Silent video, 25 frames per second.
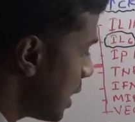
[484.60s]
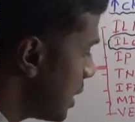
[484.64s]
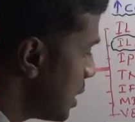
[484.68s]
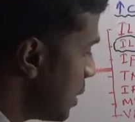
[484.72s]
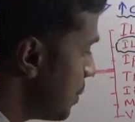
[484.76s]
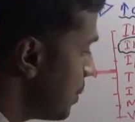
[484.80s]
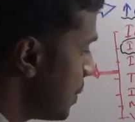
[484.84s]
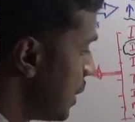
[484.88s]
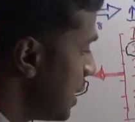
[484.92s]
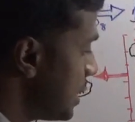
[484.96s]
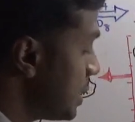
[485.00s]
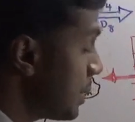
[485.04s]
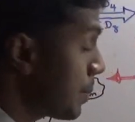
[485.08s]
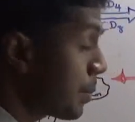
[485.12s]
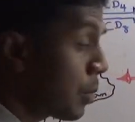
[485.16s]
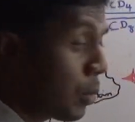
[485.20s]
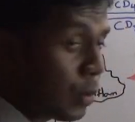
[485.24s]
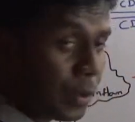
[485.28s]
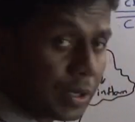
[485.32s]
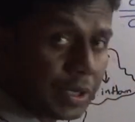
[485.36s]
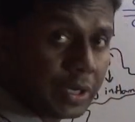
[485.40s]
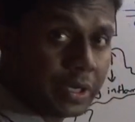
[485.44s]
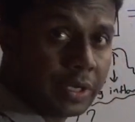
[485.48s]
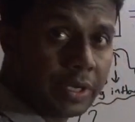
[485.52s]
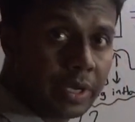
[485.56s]
are the major
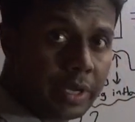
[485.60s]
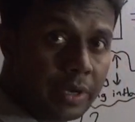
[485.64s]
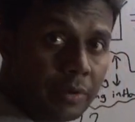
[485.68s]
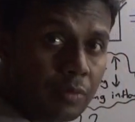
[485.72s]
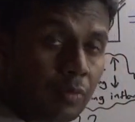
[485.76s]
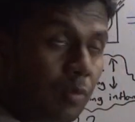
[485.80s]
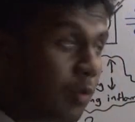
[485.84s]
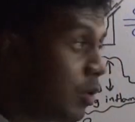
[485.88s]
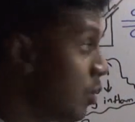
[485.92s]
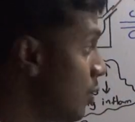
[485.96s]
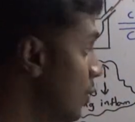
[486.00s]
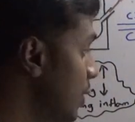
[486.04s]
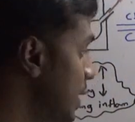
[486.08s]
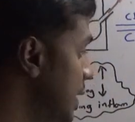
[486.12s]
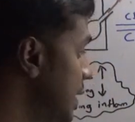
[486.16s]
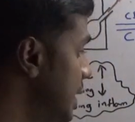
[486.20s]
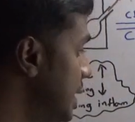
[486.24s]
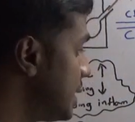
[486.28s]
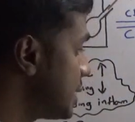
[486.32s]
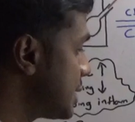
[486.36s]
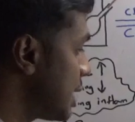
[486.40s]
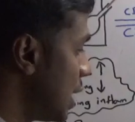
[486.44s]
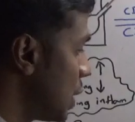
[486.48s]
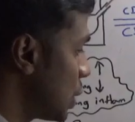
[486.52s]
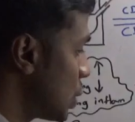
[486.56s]
proteins involved in the
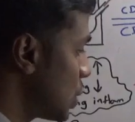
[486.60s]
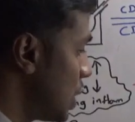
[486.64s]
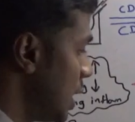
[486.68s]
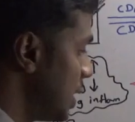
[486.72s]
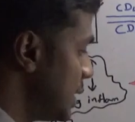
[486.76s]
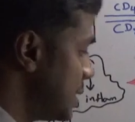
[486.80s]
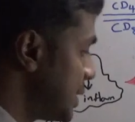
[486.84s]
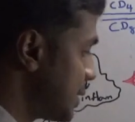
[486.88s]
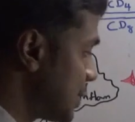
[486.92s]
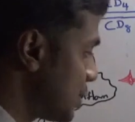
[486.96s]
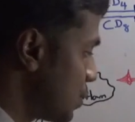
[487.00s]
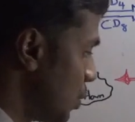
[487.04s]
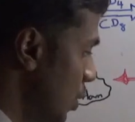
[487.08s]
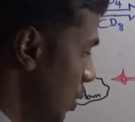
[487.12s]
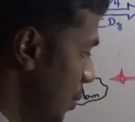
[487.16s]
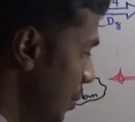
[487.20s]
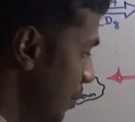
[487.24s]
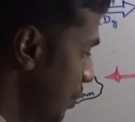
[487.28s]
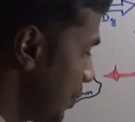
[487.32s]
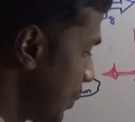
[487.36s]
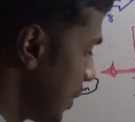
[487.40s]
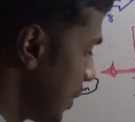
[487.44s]
cytokine storm.